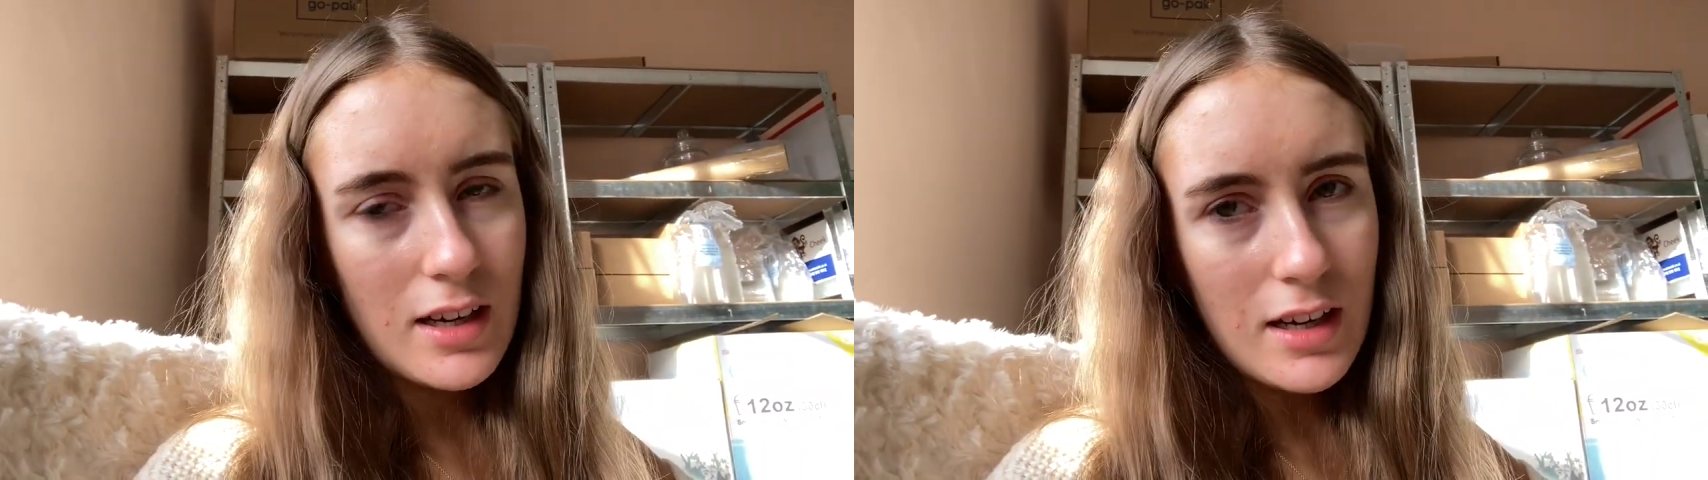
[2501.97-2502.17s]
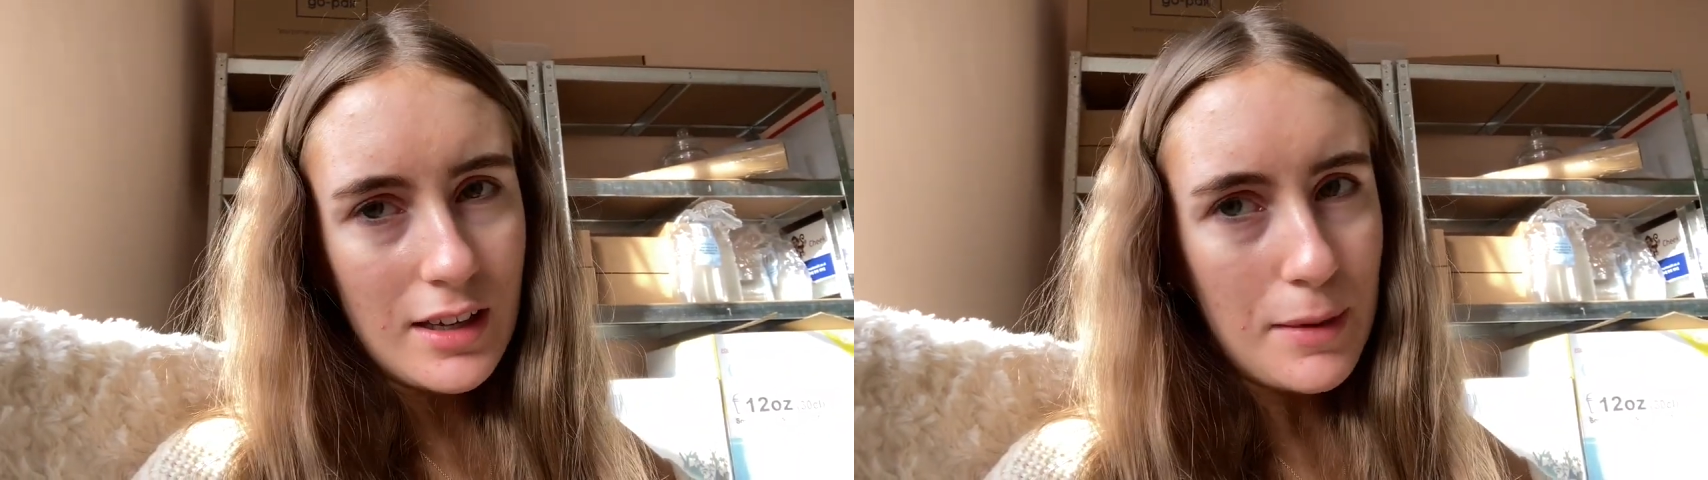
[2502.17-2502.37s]

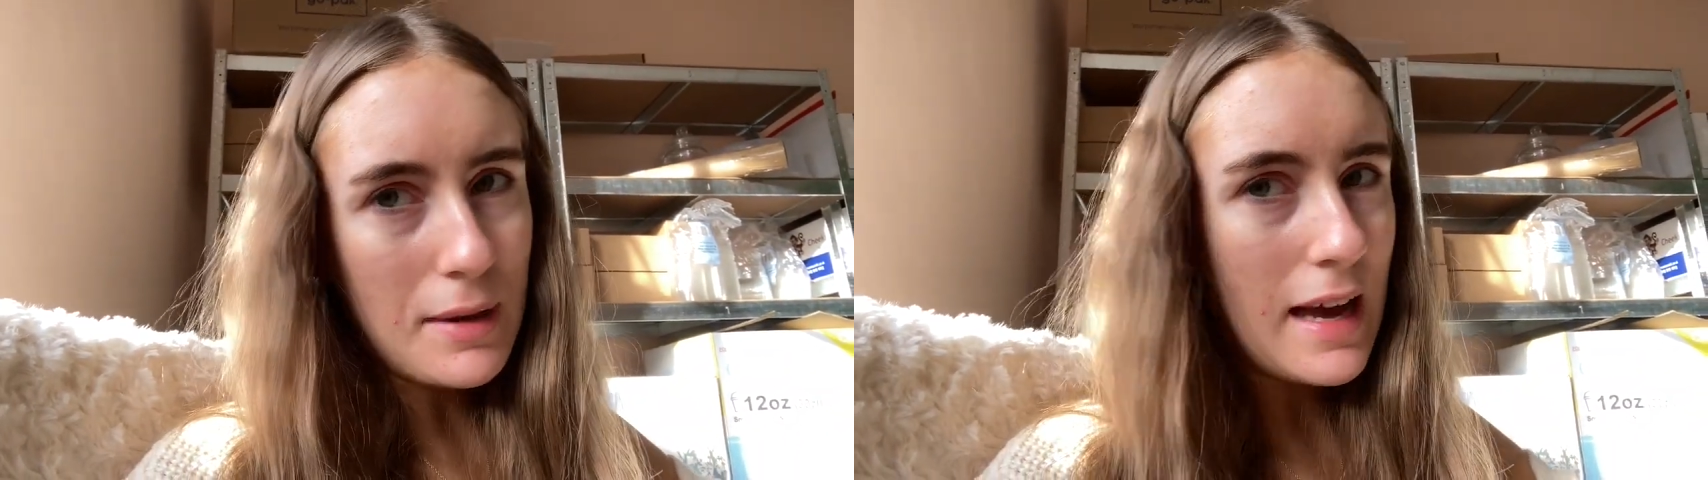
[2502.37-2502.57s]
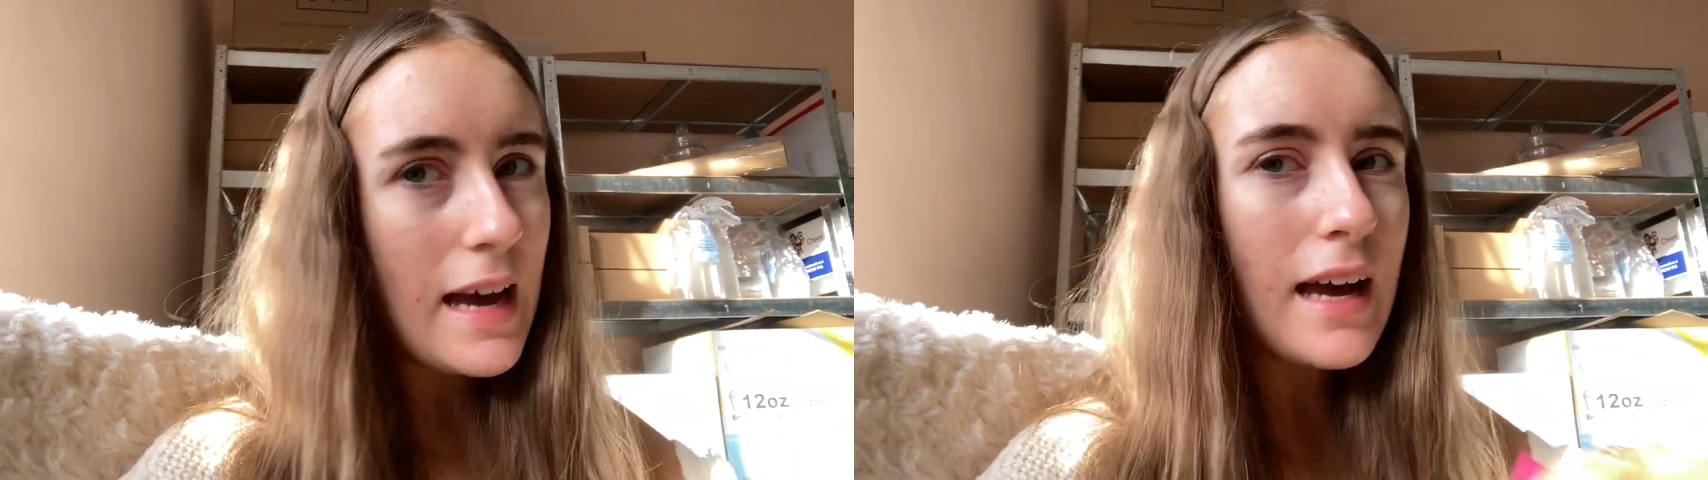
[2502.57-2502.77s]
now my
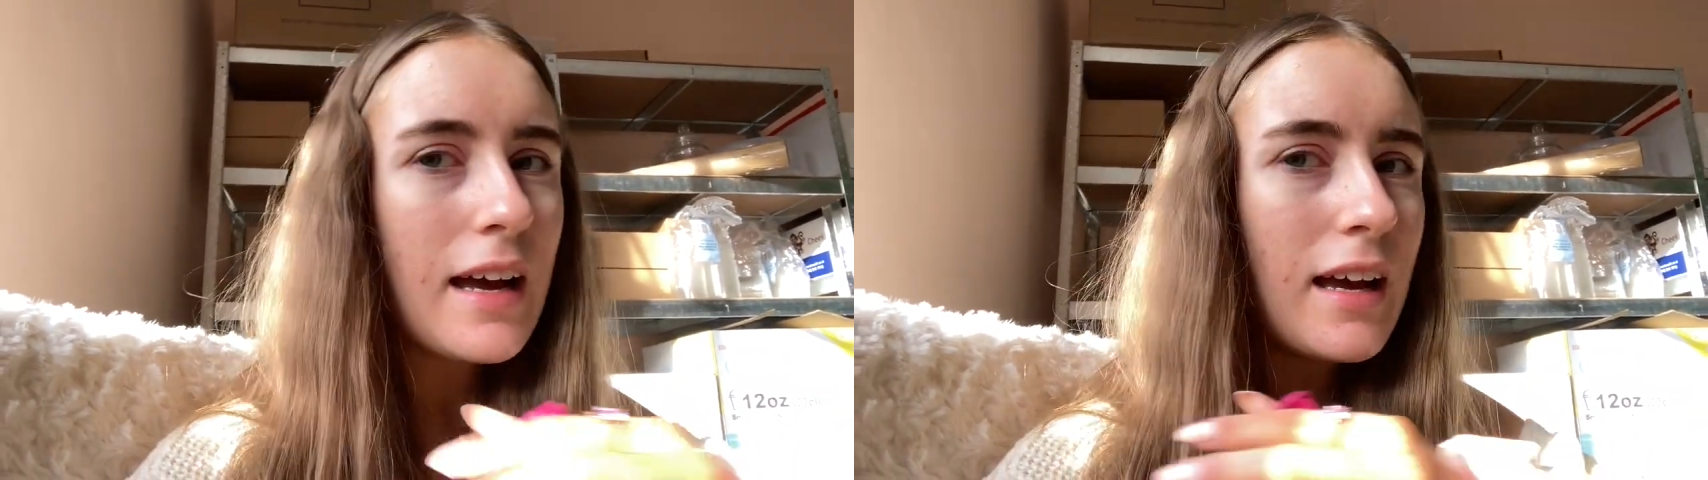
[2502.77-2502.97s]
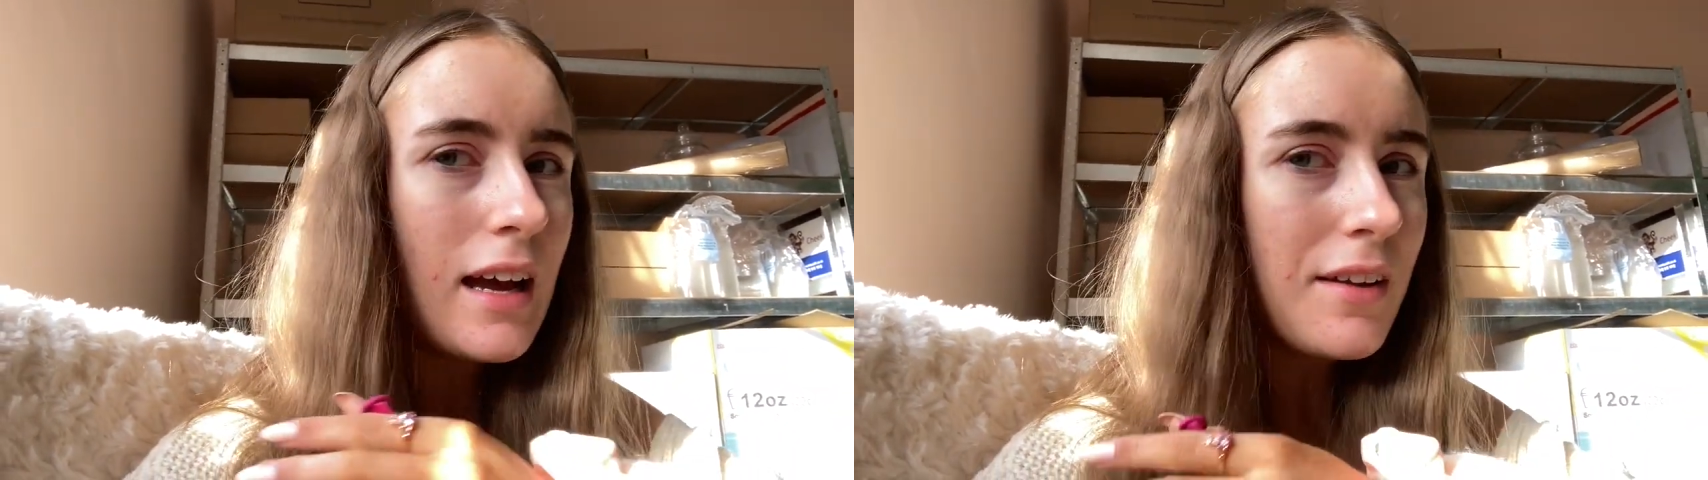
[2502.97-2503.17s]
hair
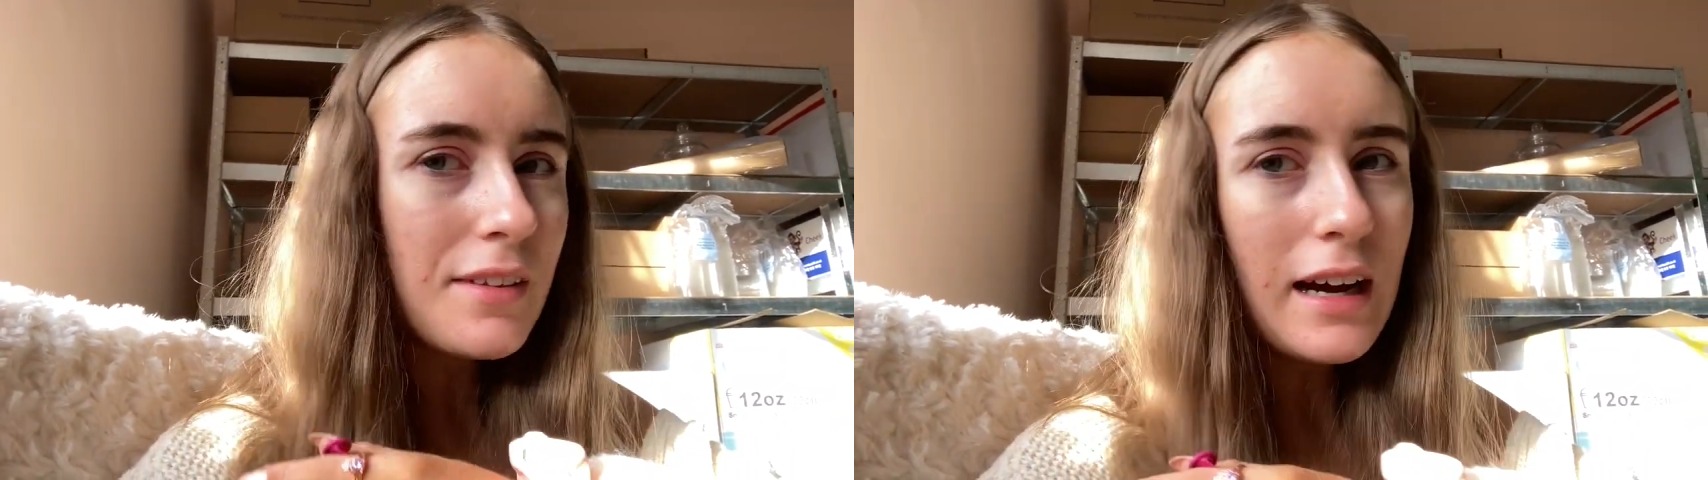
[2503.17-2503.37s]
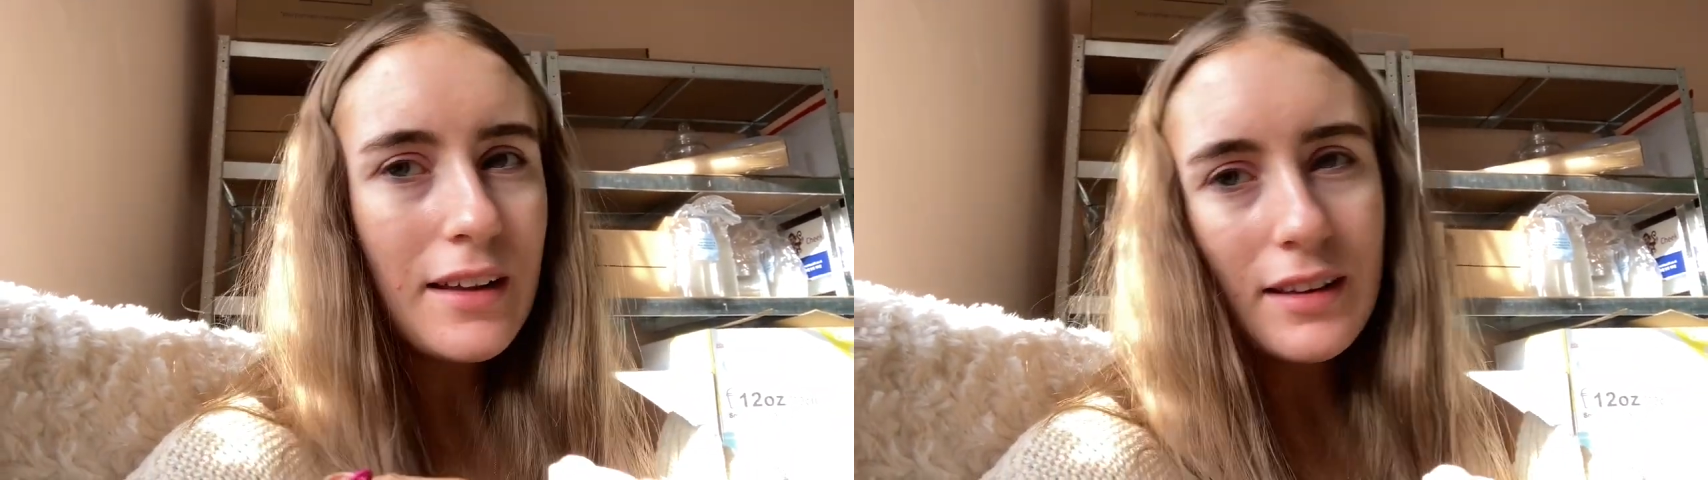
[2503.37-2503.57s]
is
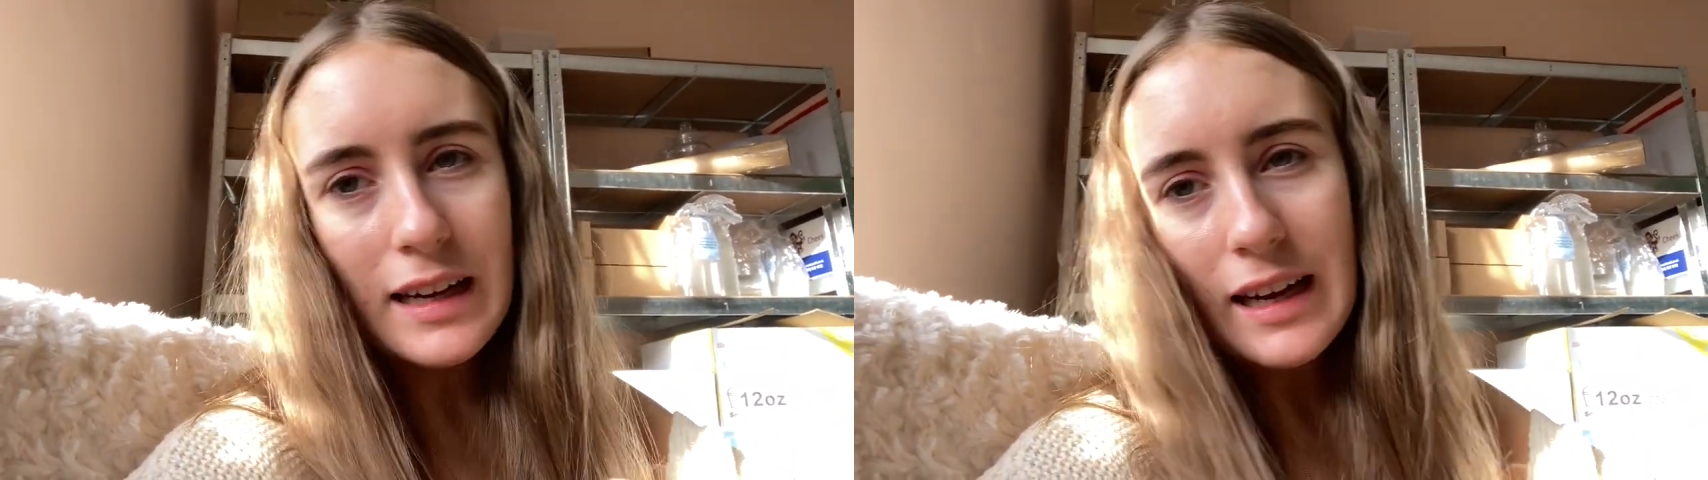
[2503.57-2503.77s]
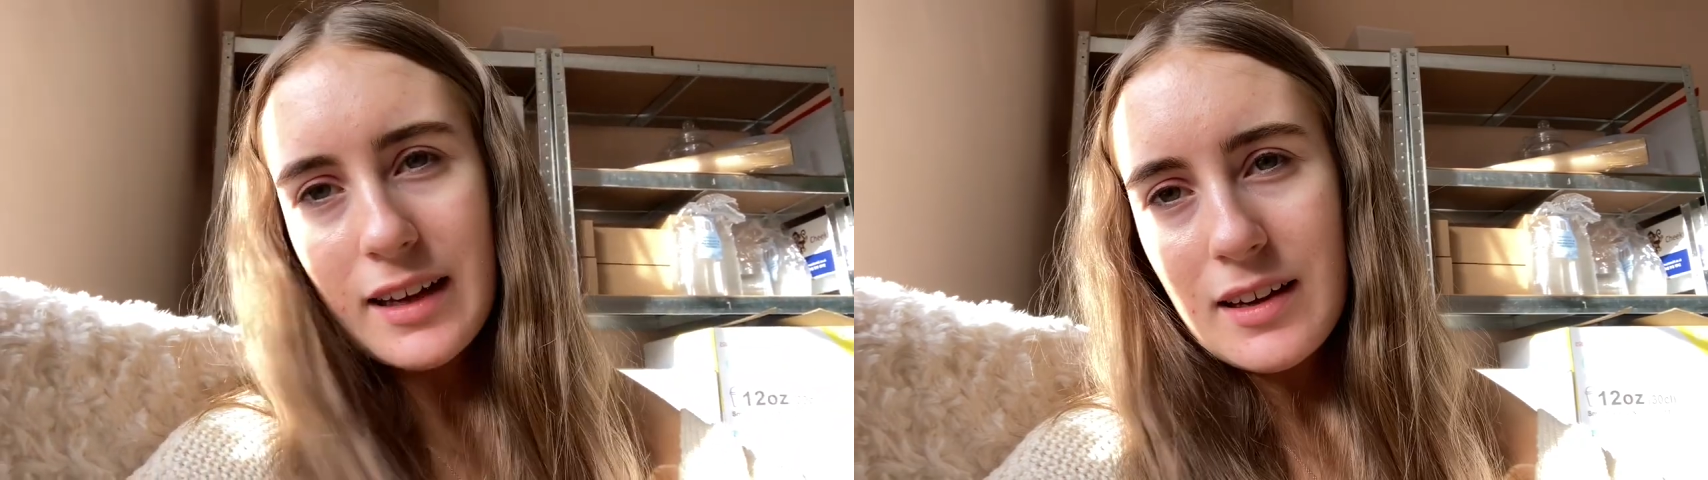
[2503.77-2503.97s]
kind of
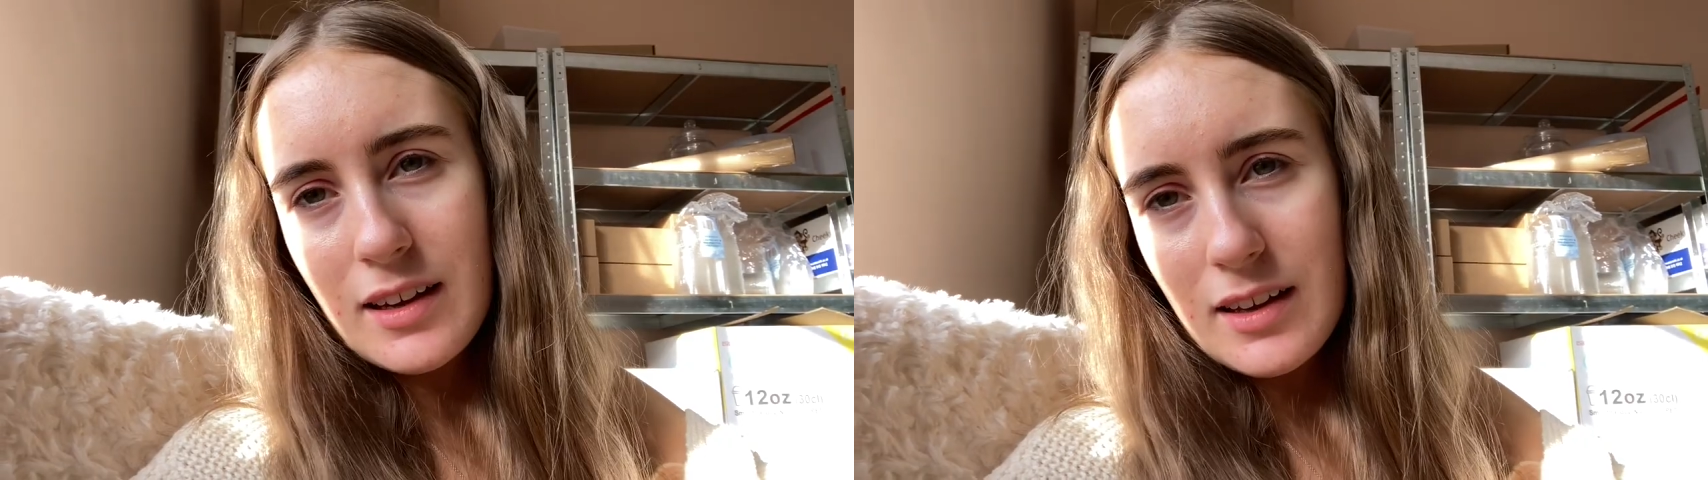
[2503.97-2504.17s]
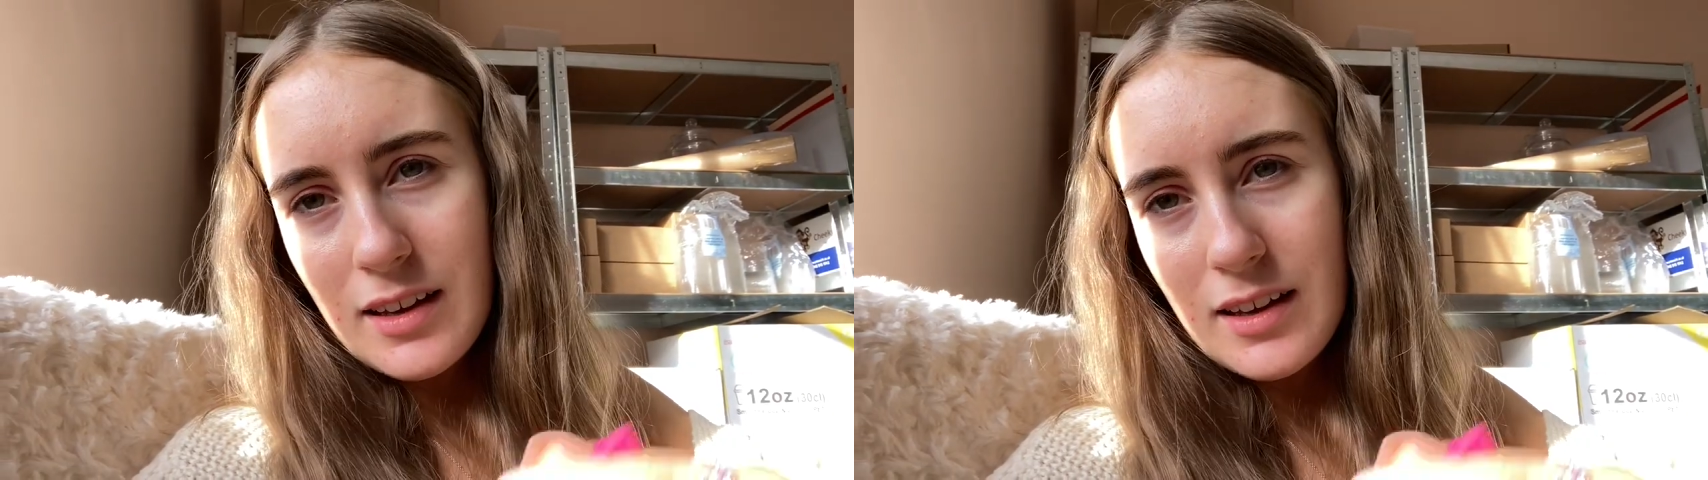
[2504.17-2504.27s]
like